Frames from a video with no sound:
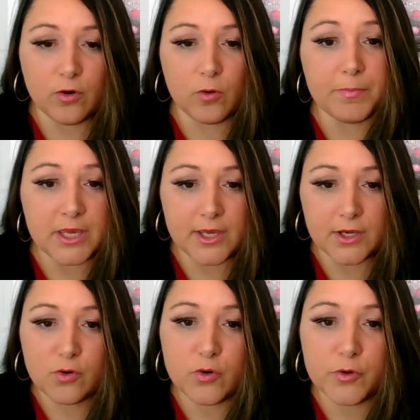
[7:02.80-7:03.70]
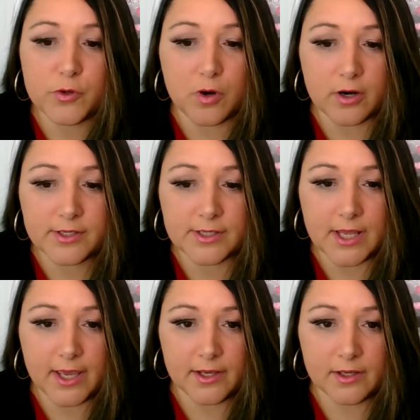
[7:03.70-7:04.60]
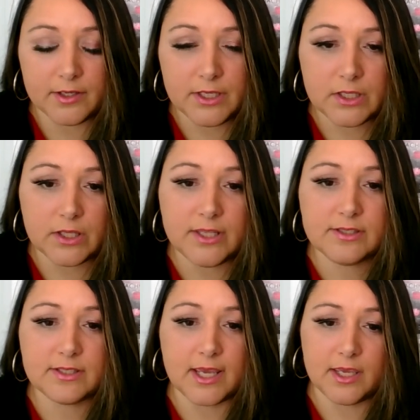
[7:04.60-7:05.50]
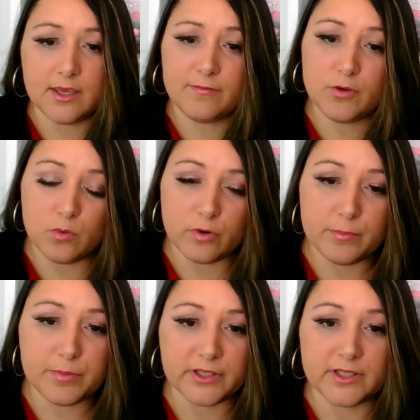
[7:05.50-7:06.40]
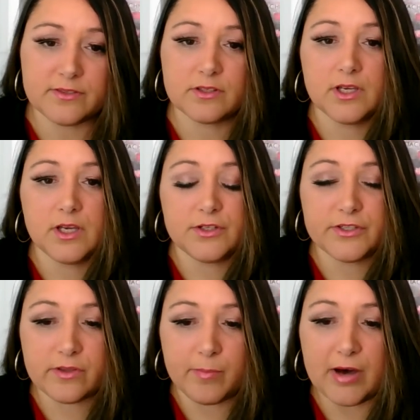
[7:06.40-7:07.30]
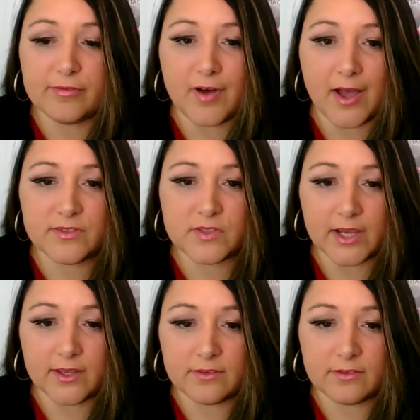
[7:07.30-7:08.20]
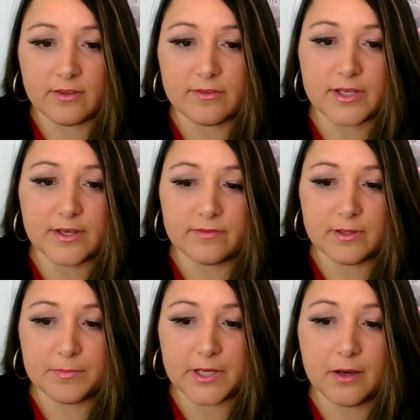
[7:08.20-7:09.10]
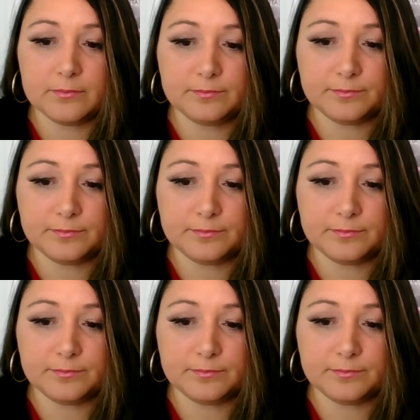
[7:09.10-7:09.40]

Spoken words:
or being who you are today? Let's take, if you would, please, just about 5 seconds to think of them now.